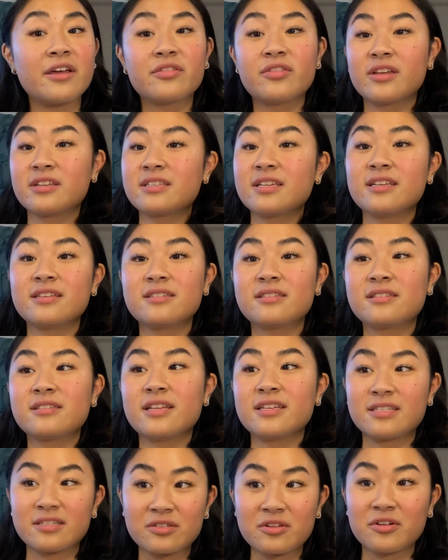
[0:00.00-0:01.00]
this is
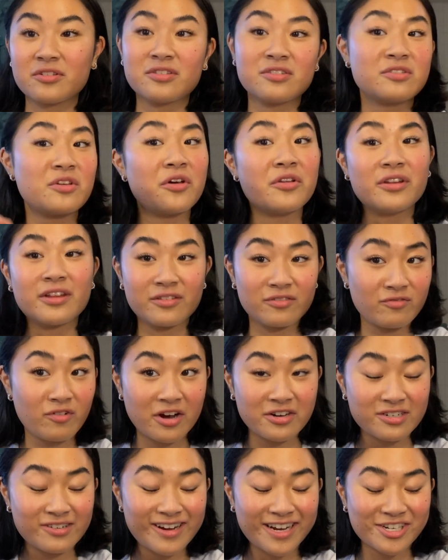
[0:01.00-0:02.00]
good, this is going in the
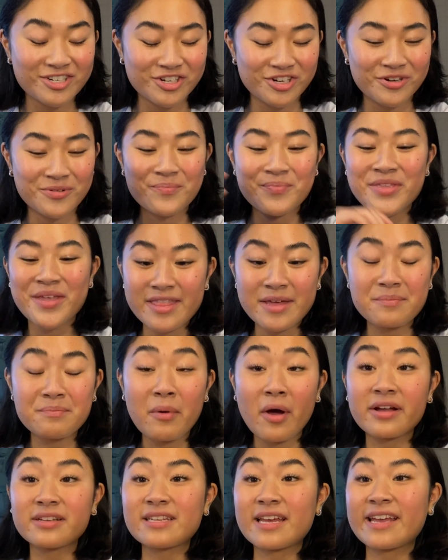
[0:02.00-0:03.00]
right direction. Then
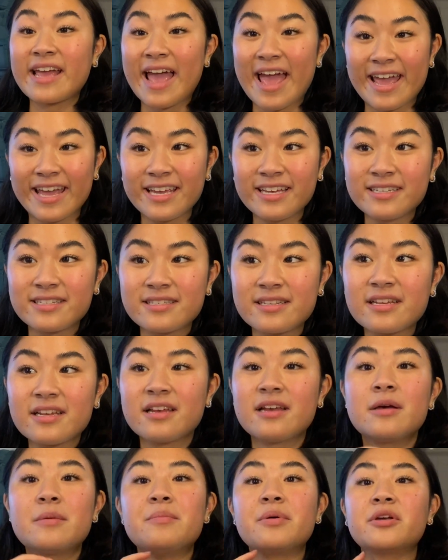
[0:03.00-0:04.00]
by day 8,
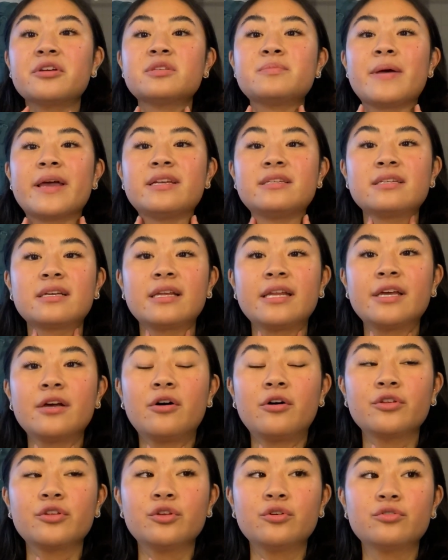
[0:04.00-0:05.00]
because basically
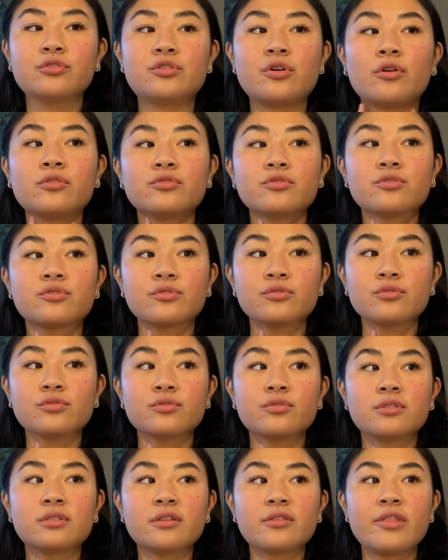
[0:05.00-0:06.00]
on your
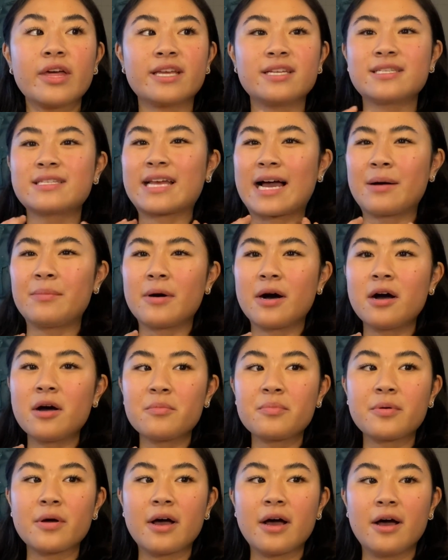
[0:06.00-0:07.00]
tonsils, they scab
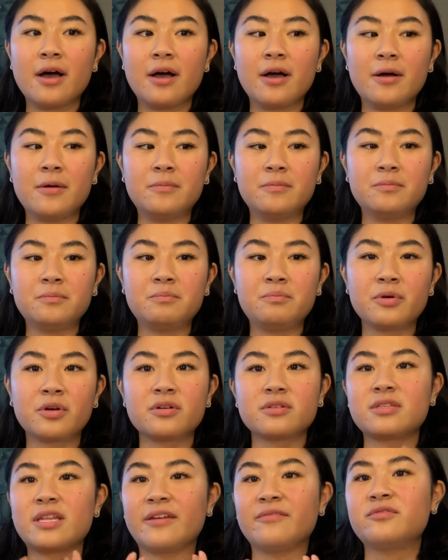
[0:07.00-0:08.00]
up,
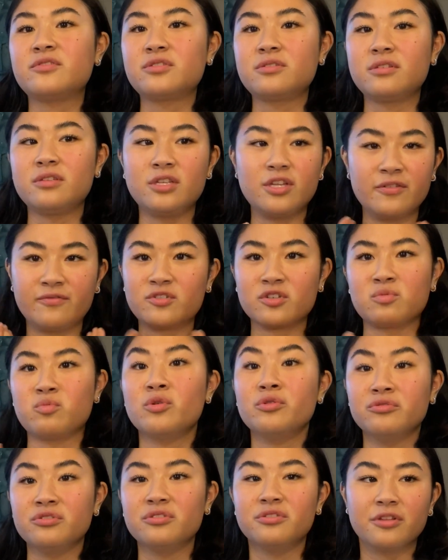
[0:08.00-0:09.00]
because you've just
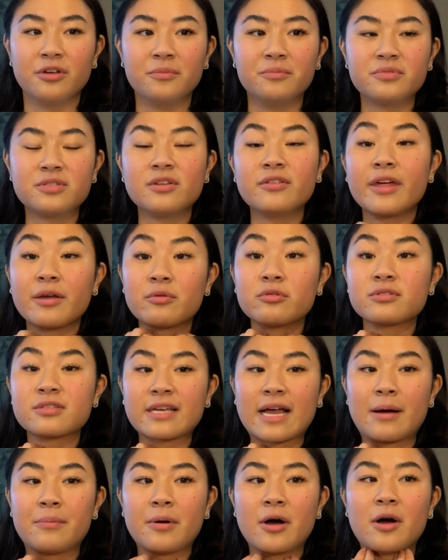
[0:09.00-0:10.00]
wounded them, so they will
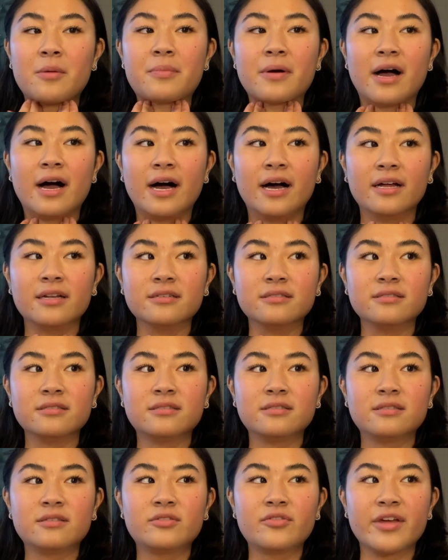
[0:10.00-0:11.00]
scab up
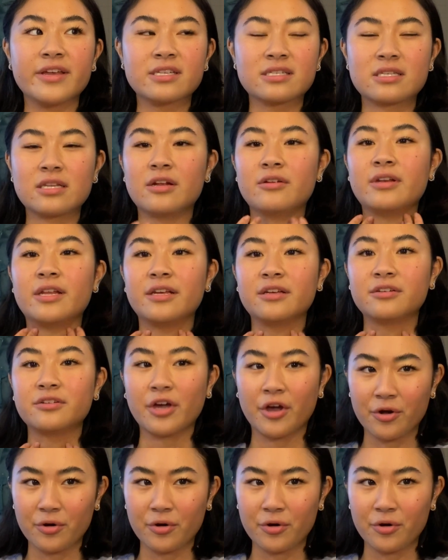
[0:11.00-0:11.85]
and they slowly go